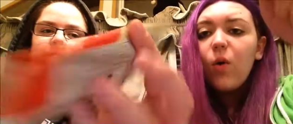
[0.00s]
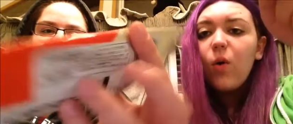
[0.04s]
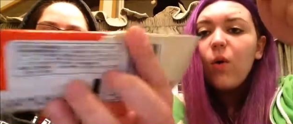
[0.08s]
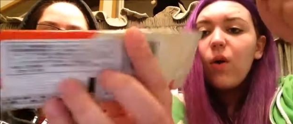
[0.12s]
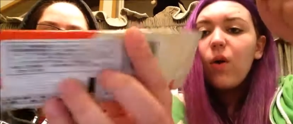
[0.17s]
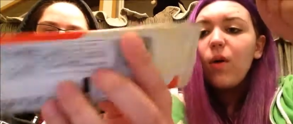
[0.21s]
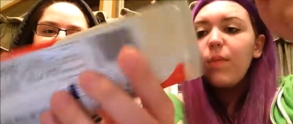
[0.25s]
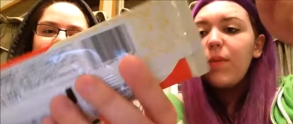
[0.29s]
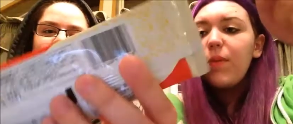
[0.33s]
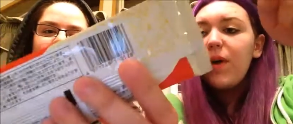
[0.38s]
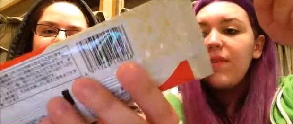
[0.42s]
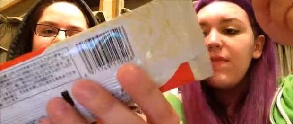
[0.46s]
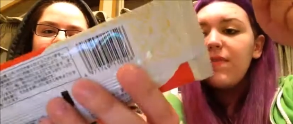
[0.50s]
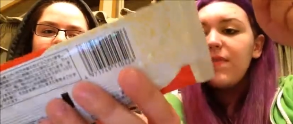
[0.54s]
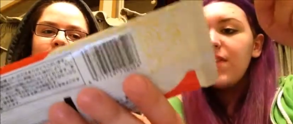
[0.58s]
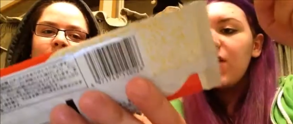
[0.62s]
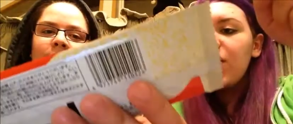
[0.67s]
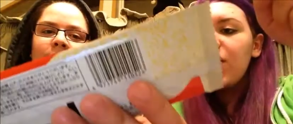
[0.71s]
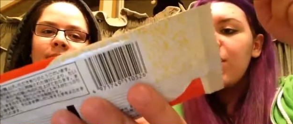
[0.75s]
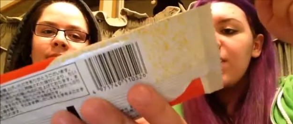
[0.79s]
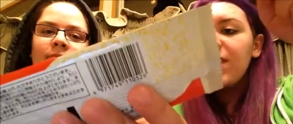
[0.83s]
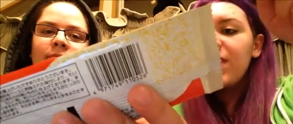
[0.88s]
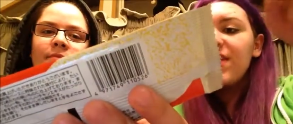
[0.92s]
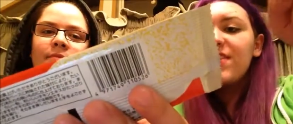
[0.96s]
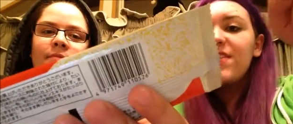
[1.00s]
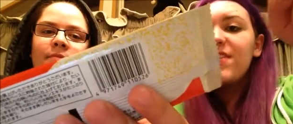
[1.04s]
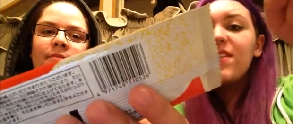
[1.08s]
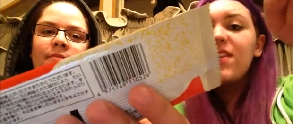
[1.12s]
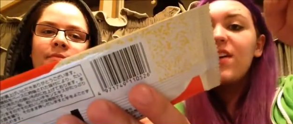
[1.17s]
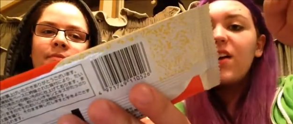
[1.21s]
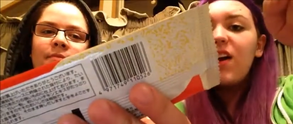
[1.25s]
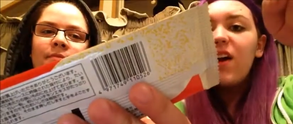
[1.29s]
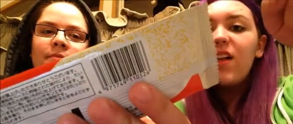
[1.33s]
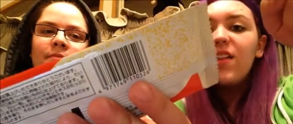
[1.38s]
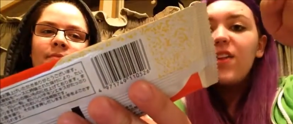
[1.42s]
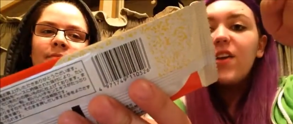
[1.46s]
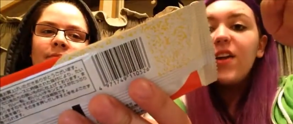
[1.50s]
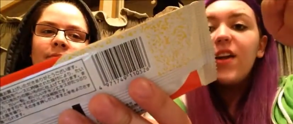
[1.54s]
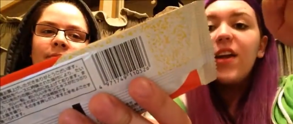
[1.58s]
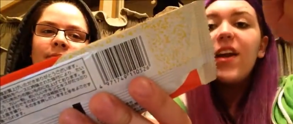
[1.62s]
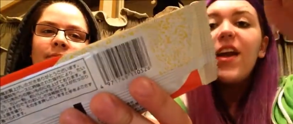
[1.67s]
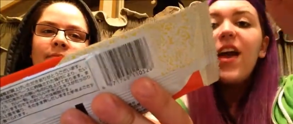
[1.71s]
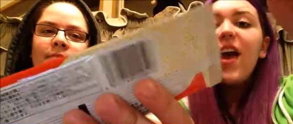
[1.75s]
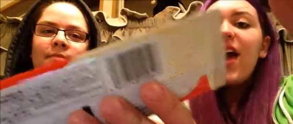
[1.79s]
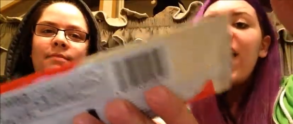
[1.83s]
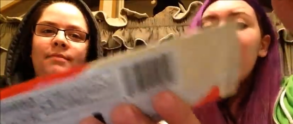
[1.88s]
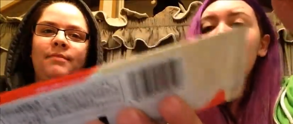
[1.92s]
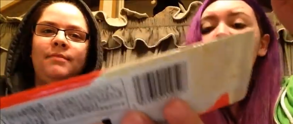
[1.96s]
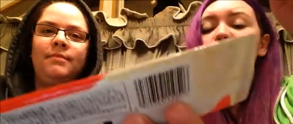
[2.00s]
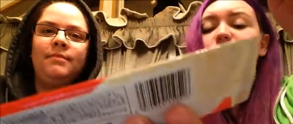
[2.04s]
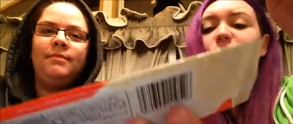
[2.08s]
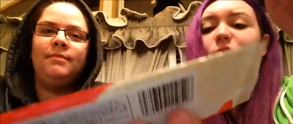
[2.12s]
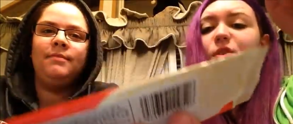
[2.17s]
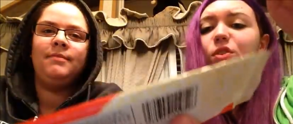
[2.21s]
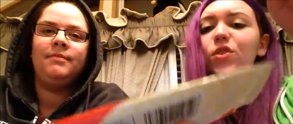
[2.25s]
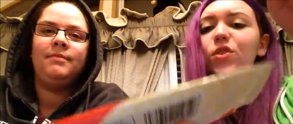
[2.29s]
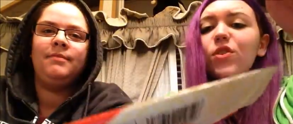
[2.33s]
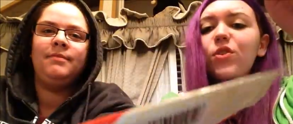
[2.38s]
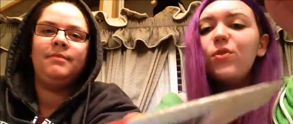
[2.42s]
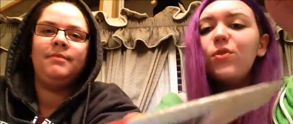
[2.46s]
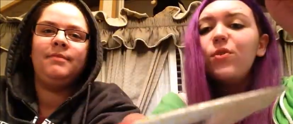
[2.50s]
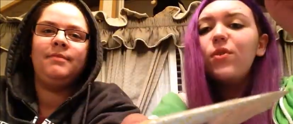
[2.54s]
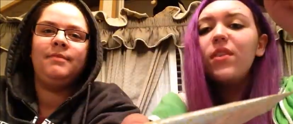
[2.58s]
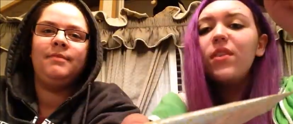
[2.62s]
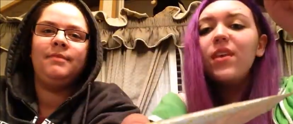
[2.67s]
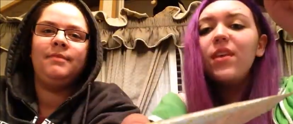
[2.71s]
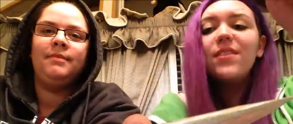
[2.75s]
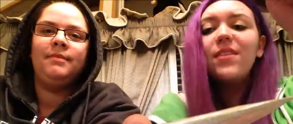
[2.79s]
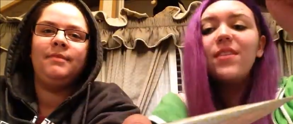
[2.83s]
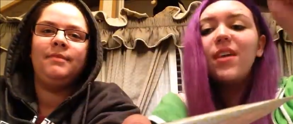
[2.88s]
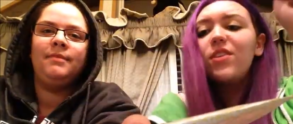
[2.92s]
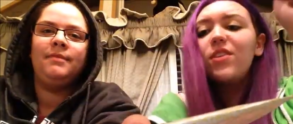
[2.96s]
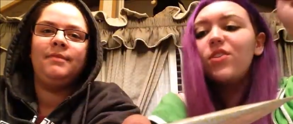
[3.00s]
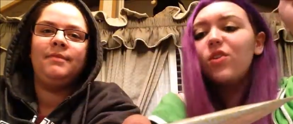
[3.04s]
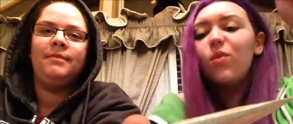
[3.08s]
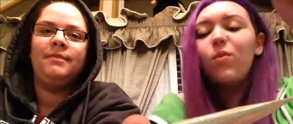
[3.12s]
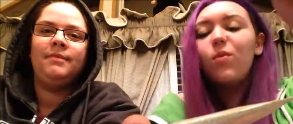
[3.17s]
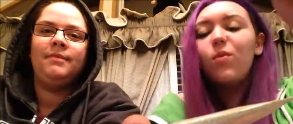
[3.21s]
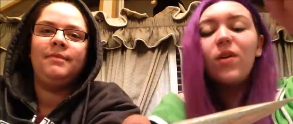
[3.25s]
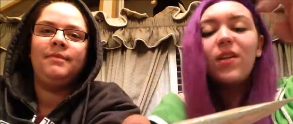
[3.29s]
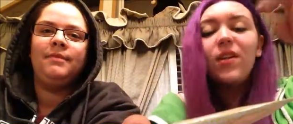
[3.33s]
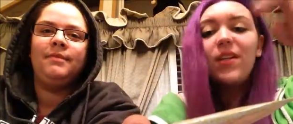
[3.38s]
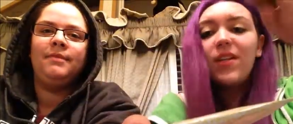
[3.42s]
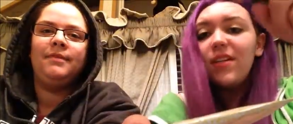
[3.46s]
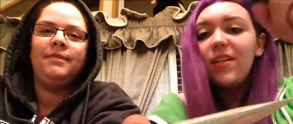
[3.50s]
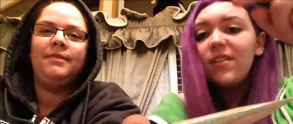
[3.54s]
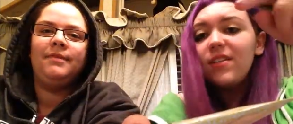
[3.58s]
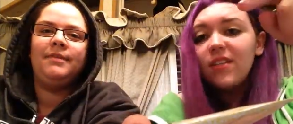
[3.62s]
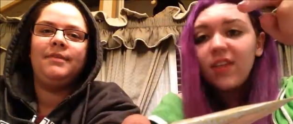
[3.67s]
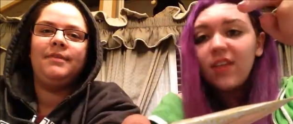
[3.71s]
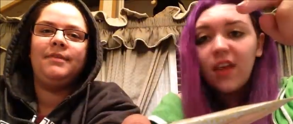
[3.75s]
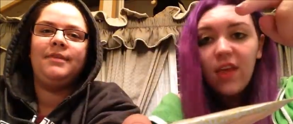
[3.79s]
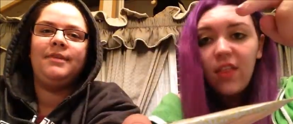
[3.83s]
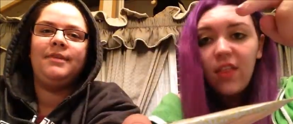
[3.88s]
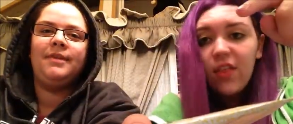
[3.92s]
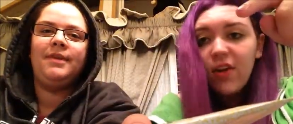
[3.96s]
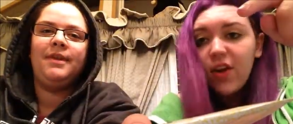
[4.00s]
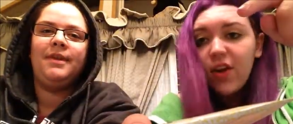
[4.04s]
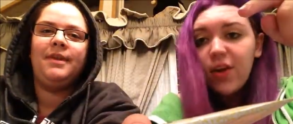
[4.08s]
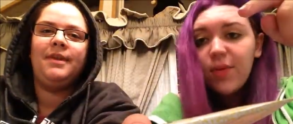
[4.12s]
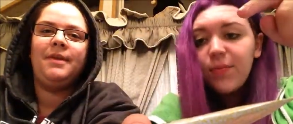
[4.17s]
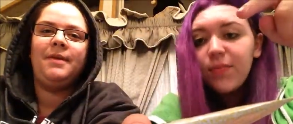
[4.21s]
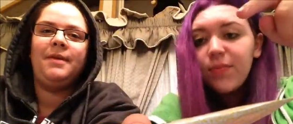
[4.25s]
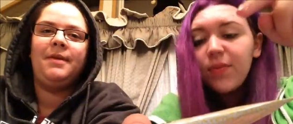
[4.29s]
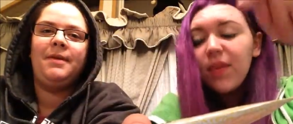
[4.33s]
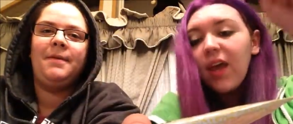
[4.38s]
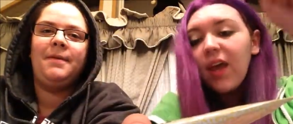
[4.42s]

Speaker 1: or buffalo because of the color. And those are two things I don't want to eat together.